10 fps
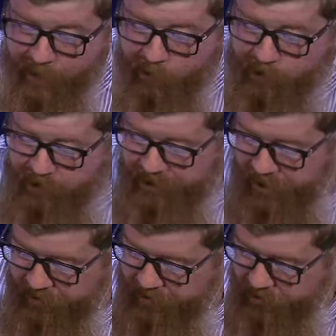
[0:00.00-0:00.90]
and when she
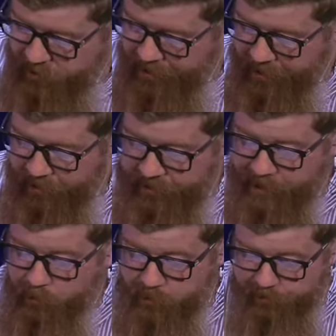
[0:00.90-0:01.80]
saw that the child that
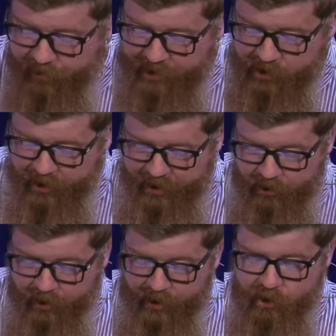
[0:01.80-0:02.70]
he was a fine
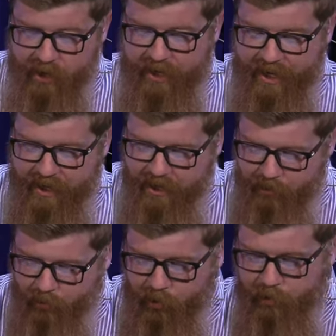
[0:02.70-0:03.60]
child, she hid
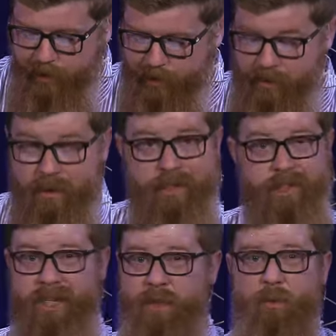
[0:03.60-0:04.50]
him three months.
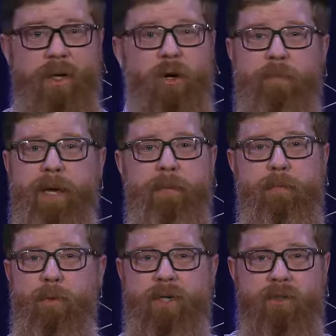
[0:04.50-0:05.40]
She doesn't want her baby
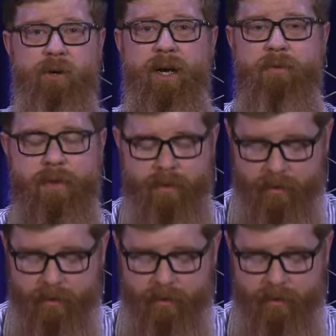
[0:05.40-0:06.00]
boy to drown.